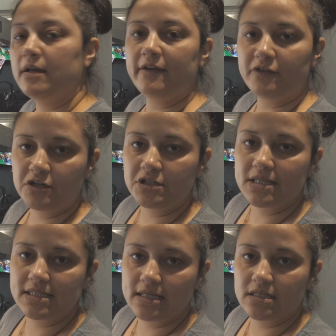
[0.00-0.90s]
If you're
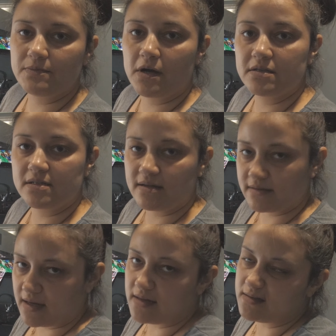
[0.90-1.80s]
using tin
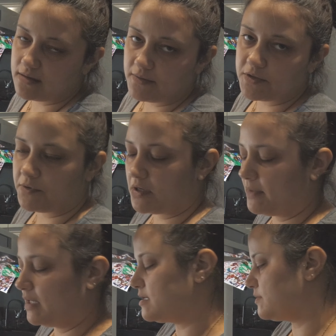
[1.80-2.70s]
tomatoes, now's the time to put
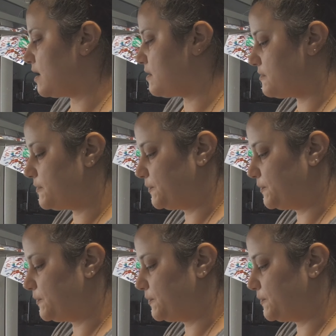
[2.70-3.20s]
them in as well.